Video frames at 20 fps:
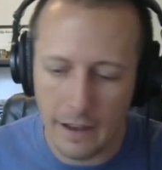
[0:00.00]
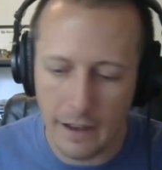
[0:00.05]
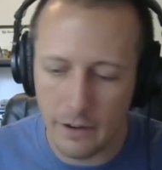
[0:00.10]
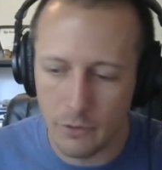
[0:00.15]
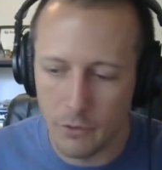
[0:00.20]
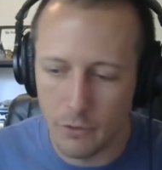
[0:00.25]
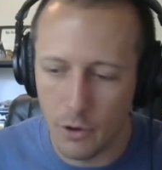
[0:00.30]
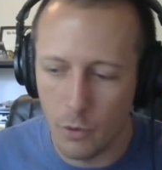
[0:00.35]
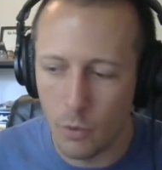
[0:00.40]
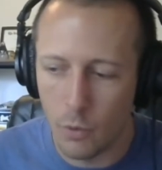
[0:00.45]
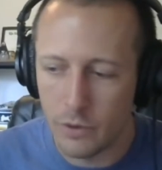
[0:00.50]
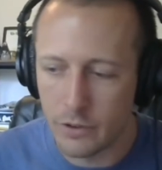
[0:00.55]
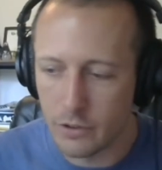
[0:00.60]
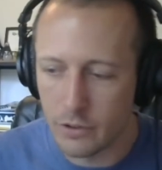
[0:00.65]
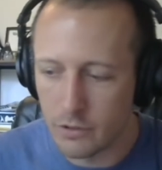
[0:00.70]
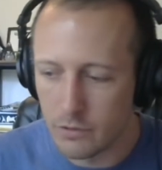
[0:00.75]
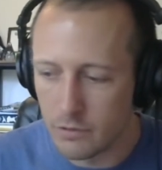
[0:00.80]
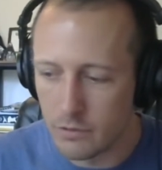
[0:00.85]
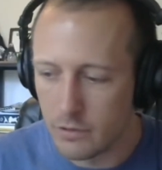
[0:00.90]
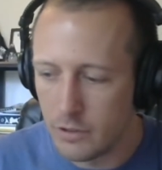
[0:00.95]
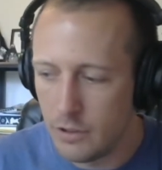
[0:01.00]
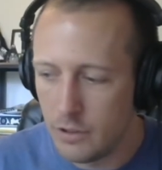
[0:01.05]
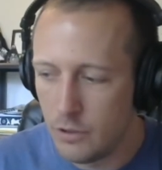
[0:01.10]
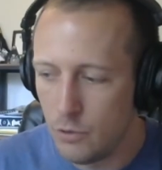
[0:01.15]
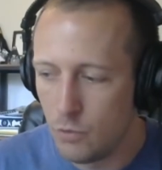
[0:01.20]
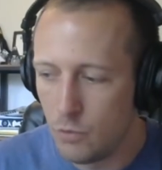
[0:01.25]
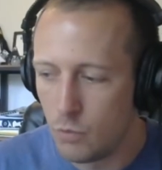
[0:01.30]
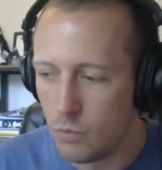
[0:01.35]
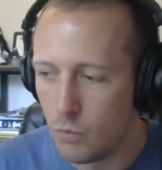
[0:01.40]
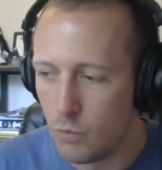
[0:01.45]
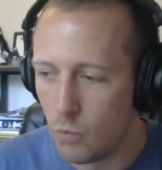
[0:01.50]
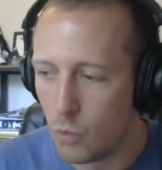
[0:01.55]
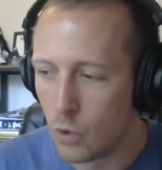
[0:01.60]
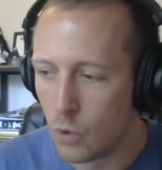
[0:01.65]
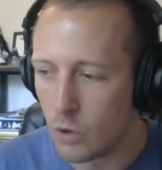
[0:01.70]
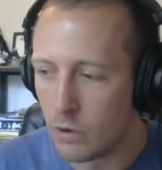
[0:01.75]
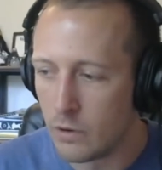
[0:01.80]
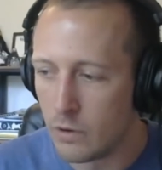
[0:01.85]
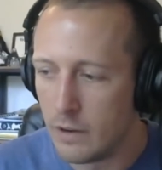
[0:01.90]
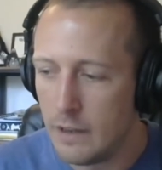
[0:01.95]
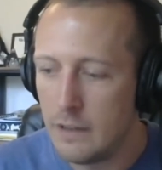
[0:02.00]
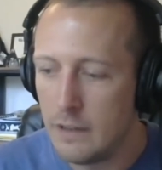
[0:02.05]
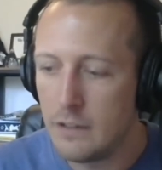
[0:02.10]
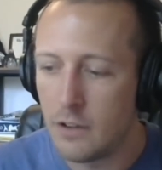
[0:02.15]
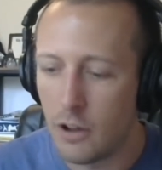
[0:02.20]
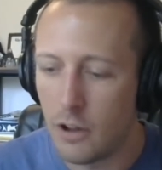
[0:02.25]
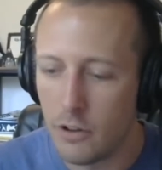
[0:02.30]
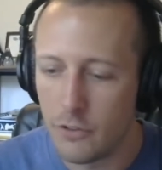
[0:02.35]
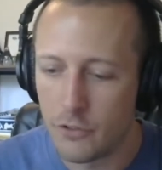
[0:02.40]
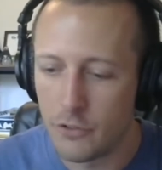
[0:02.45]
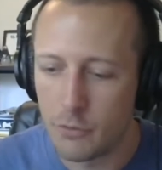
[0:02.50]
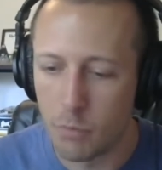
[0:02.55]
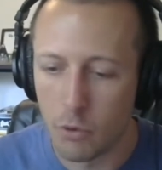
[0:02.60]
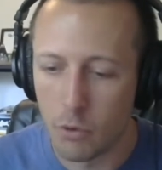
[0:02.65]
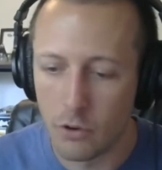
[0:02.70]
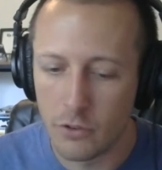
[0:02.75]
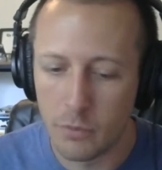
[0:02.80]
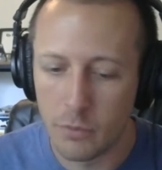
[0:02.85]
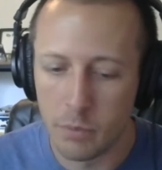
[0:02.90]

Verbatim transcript: I don't know whether you were in college sports,